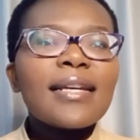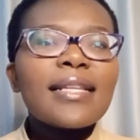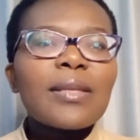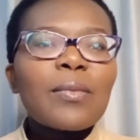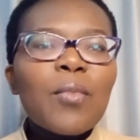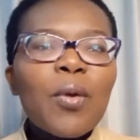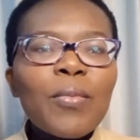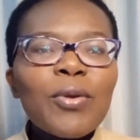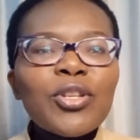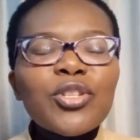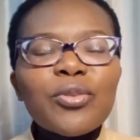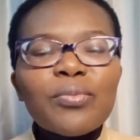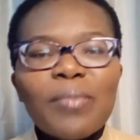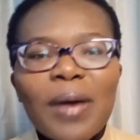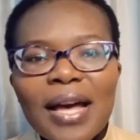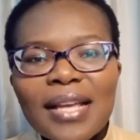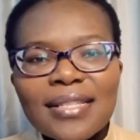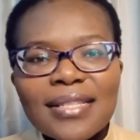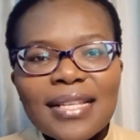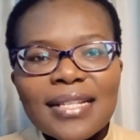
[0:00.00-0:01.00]
The moment you
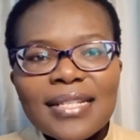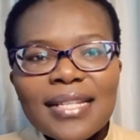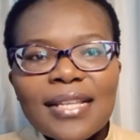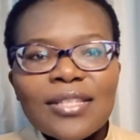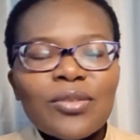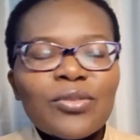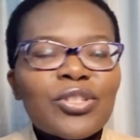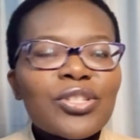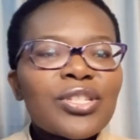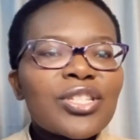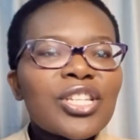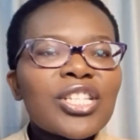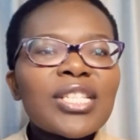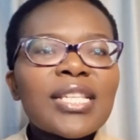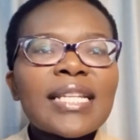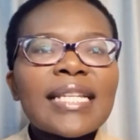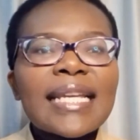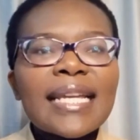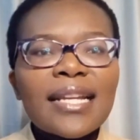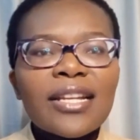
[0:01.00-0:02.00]
pass the test, which is
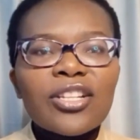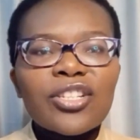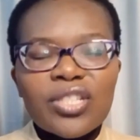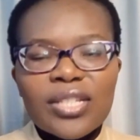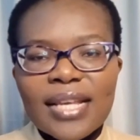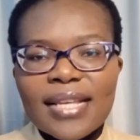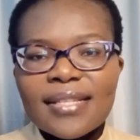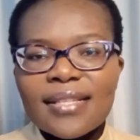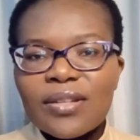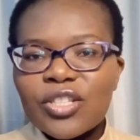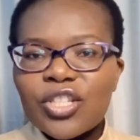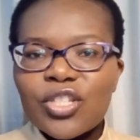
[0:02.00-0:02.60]
just an English test,